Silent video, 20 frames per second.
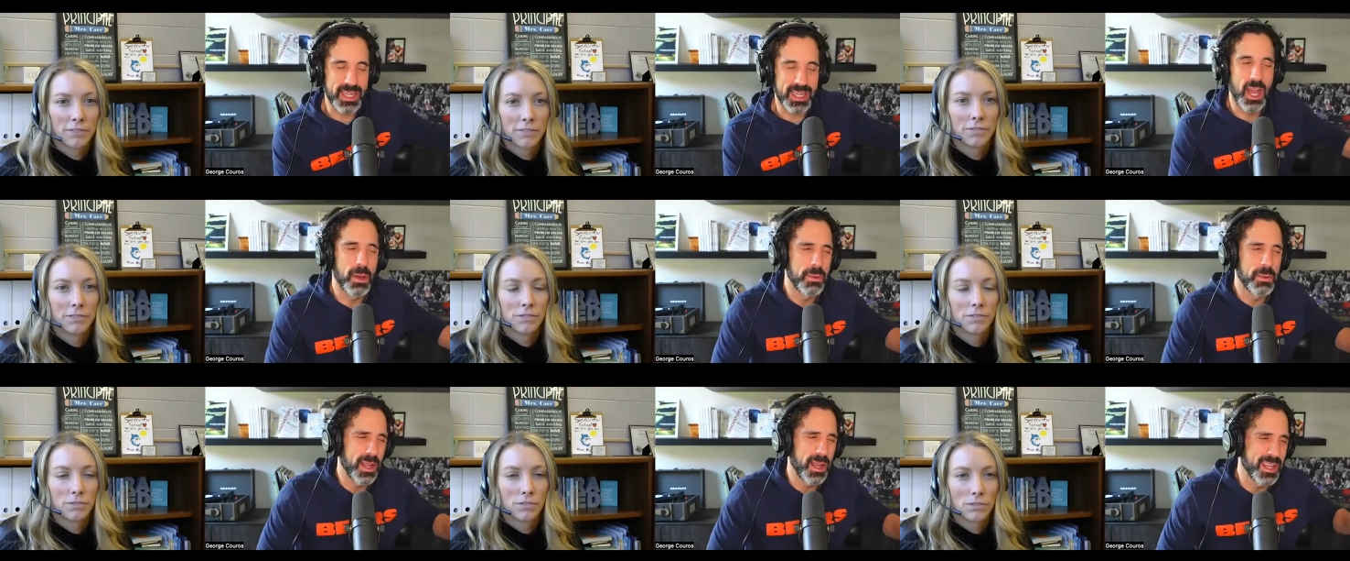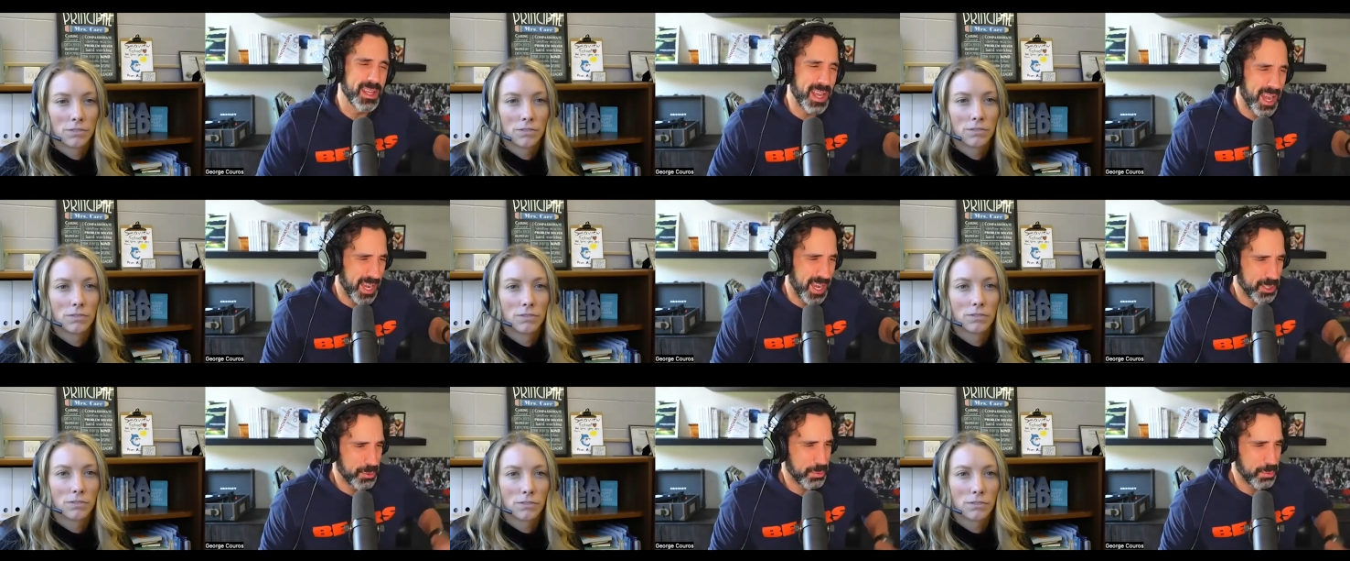Speaker 1: Now I'm not like
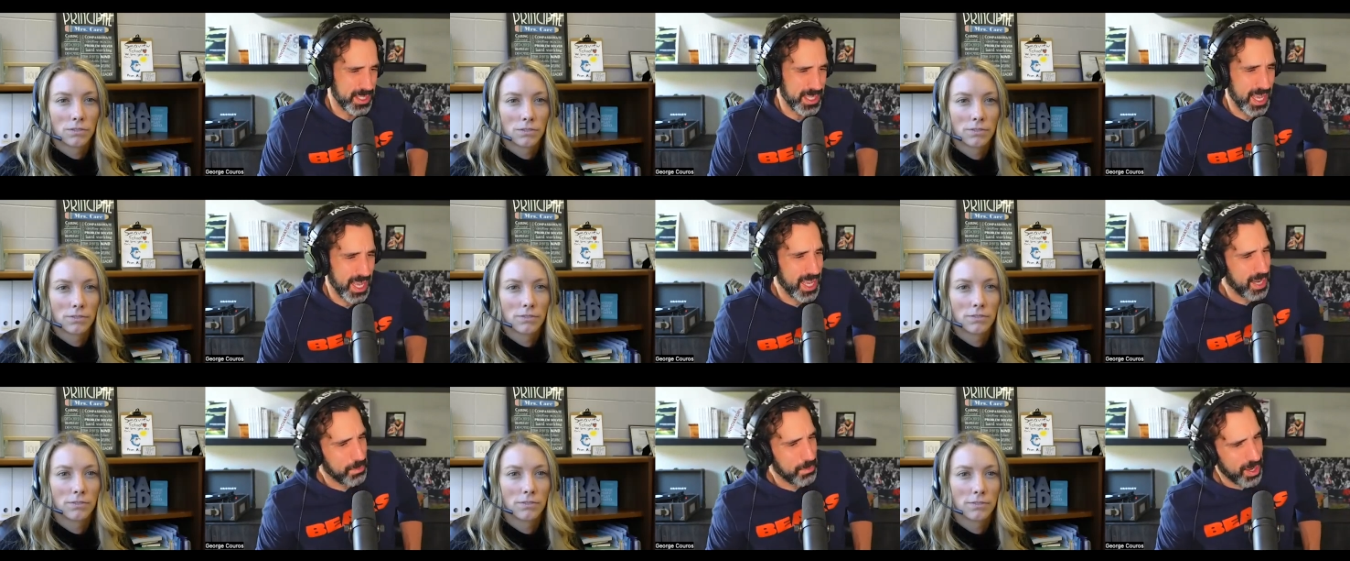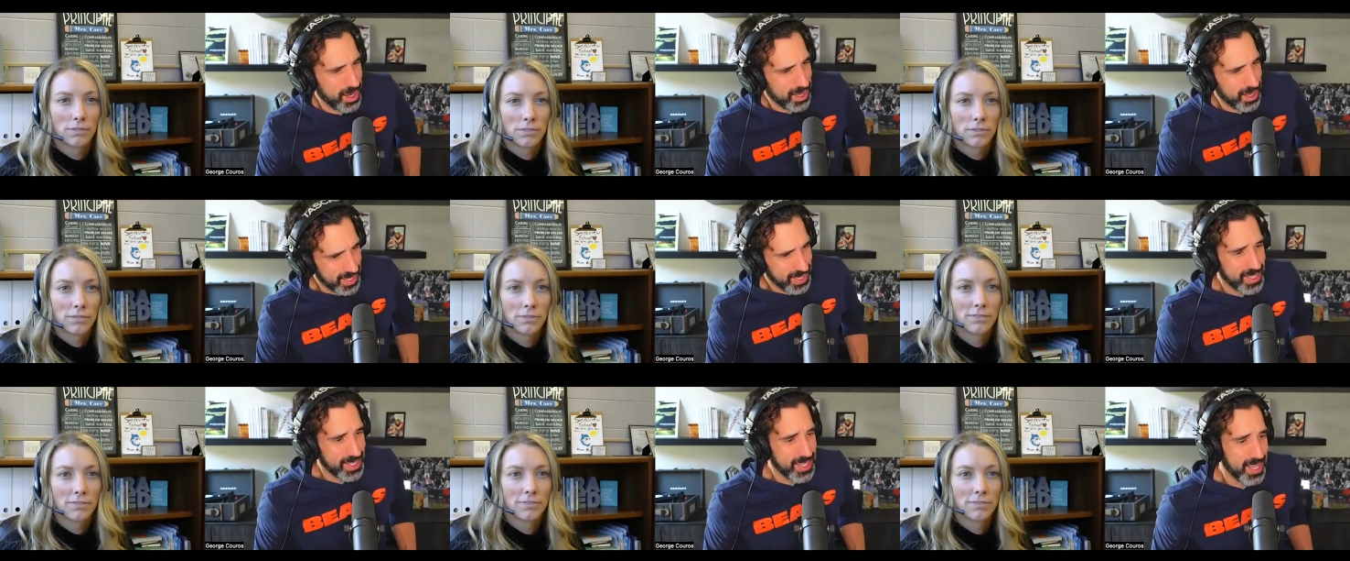hundred percent. I'm not
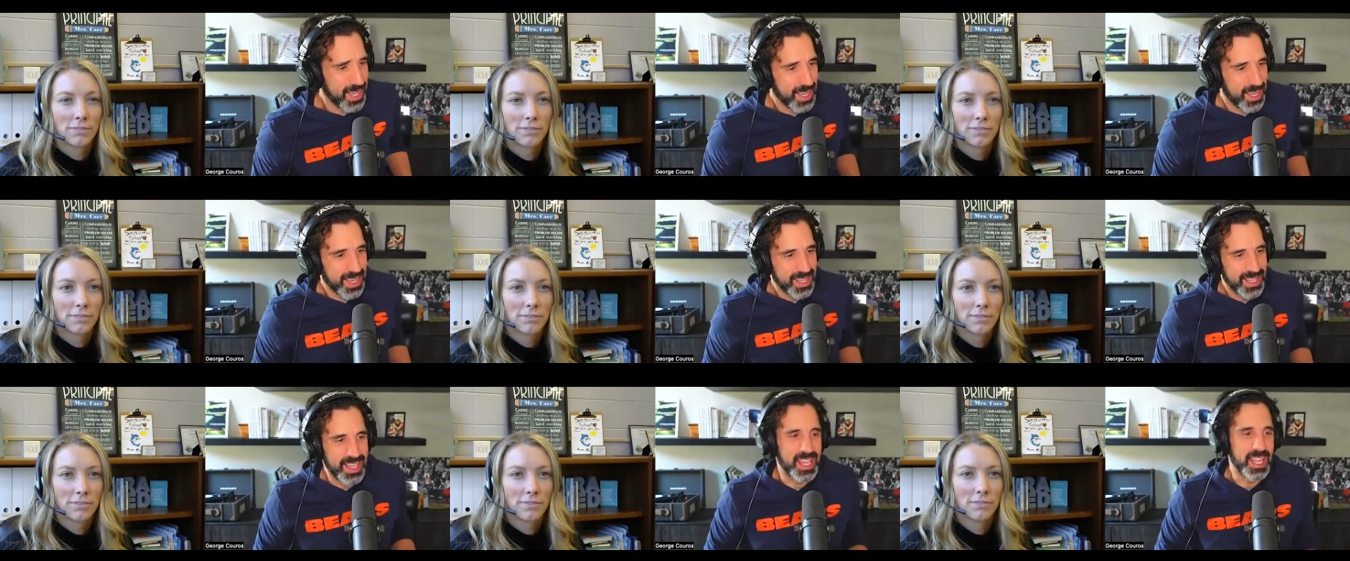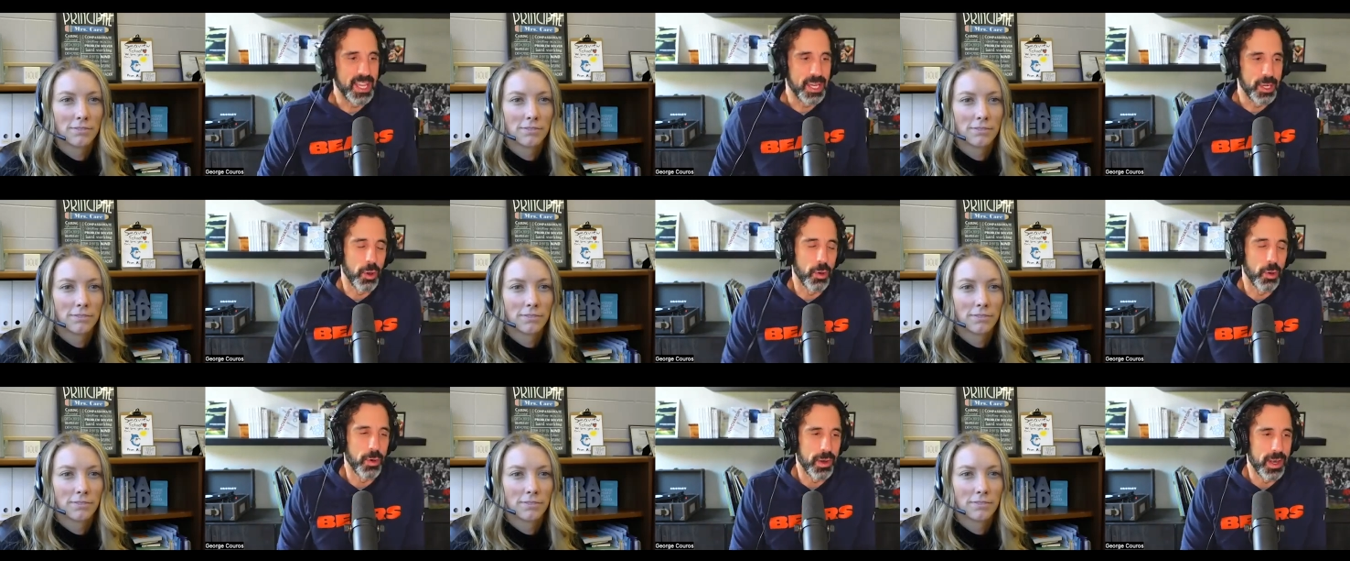like
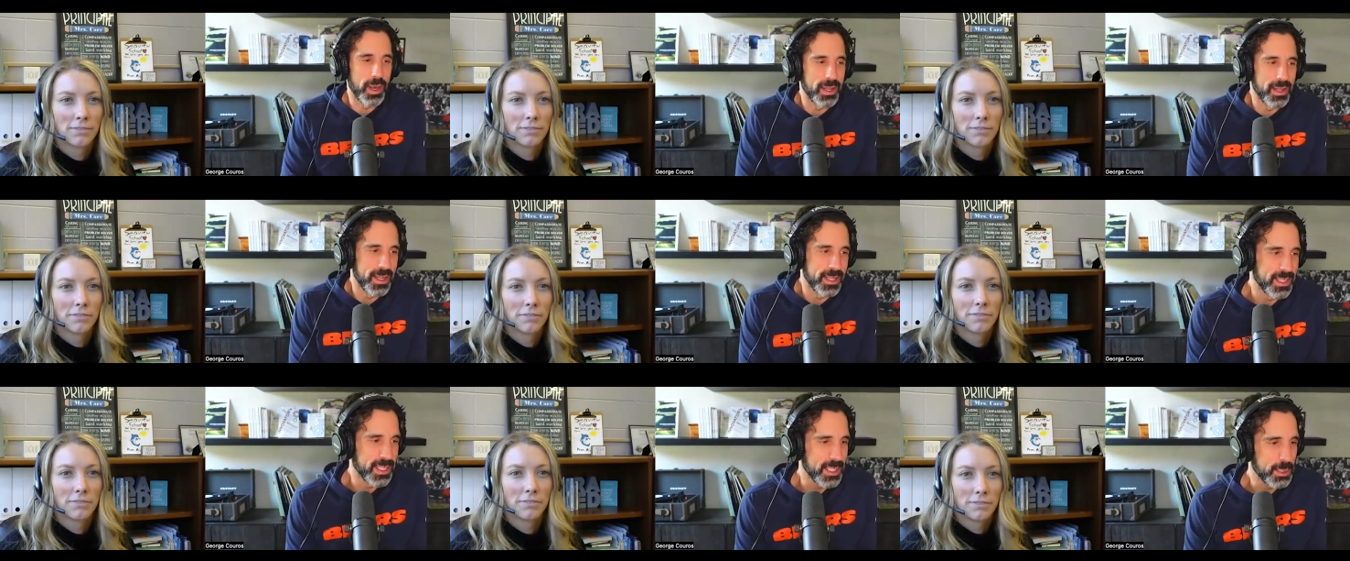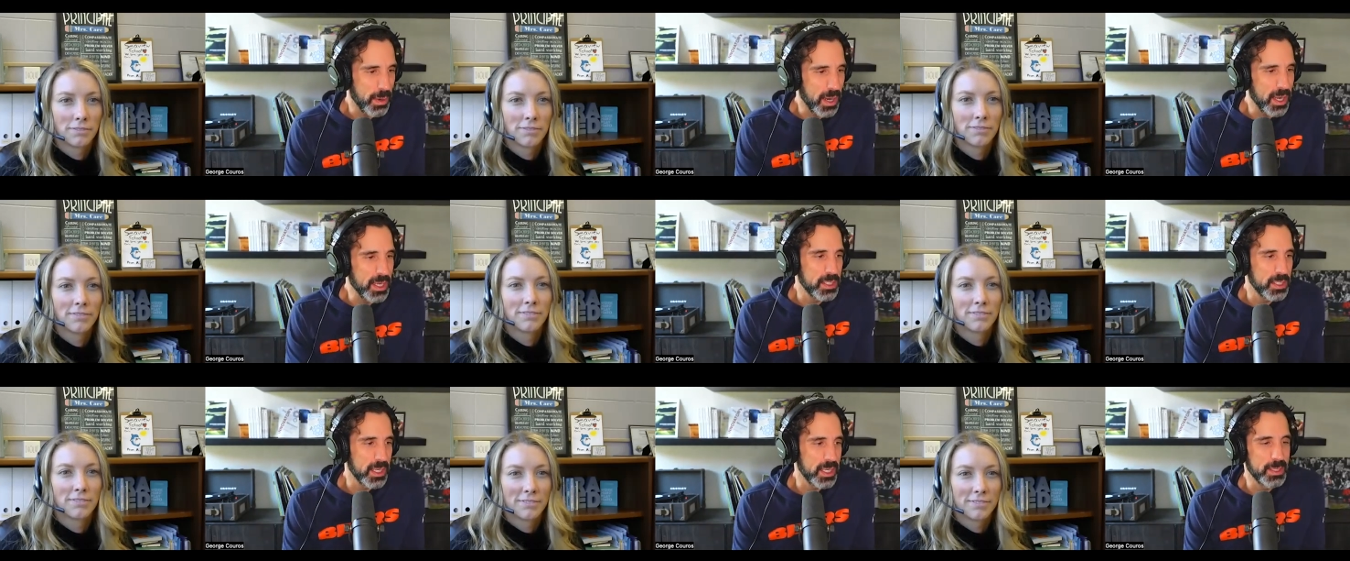keto or anything like this, but
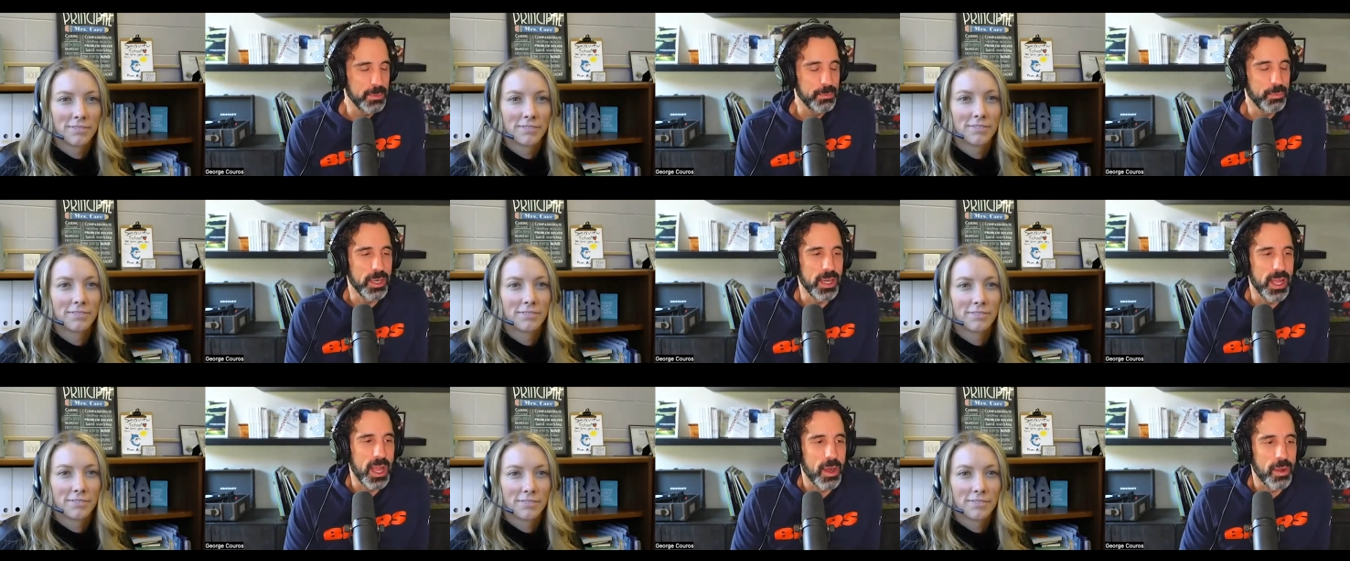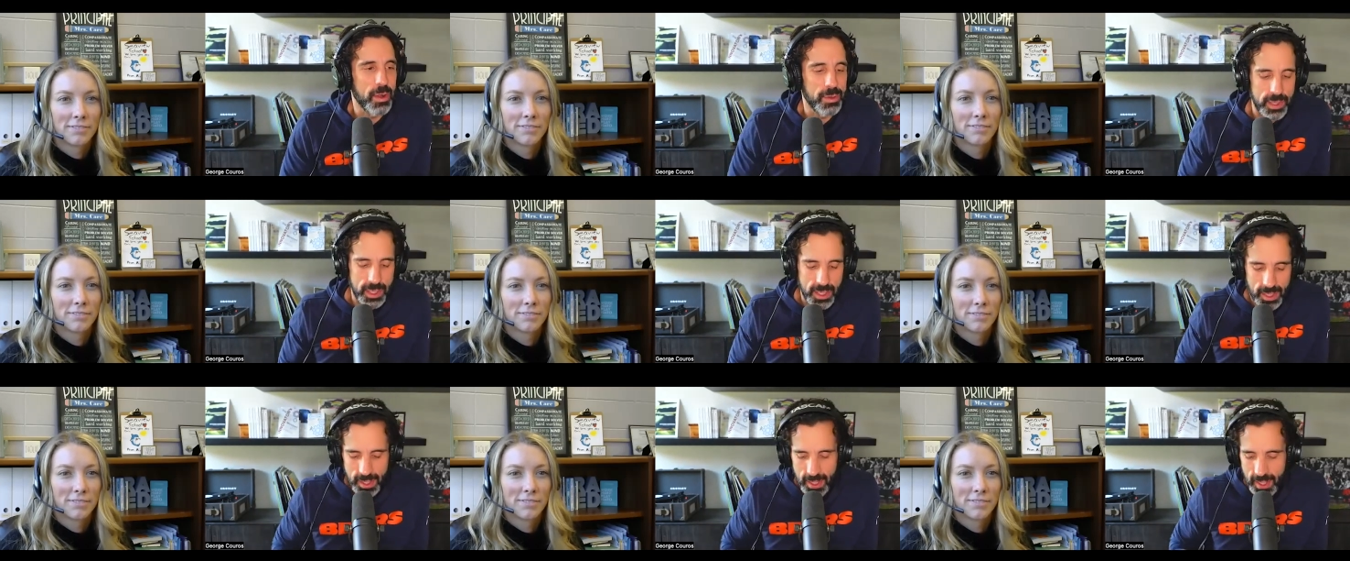I eat pretty
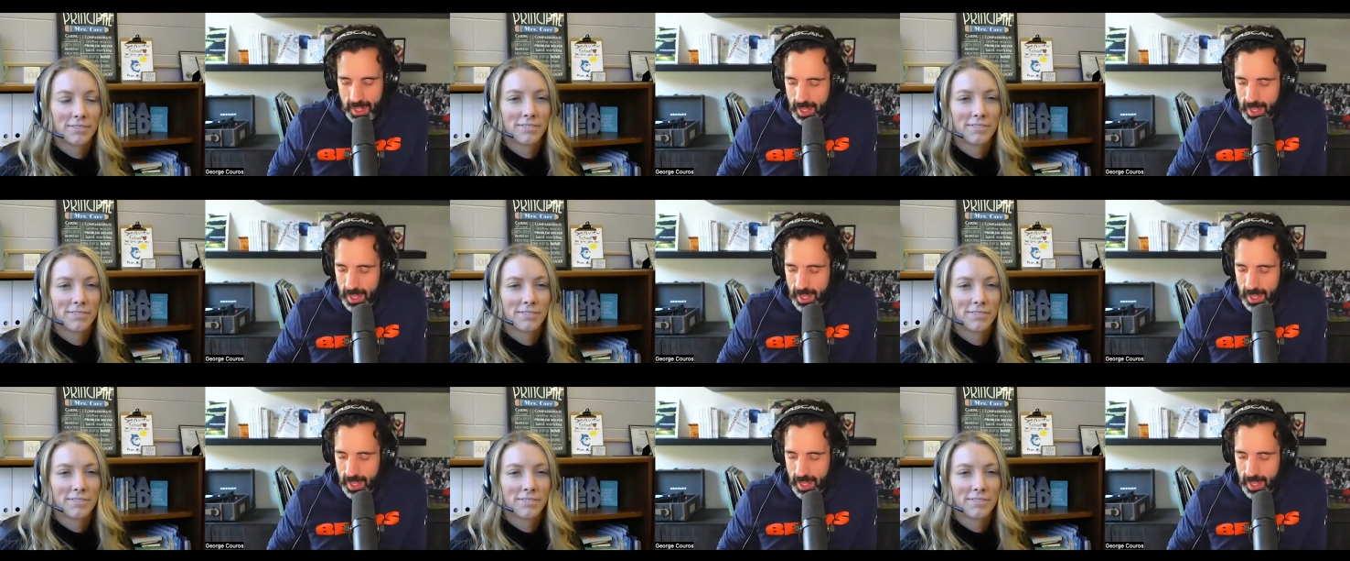healthy.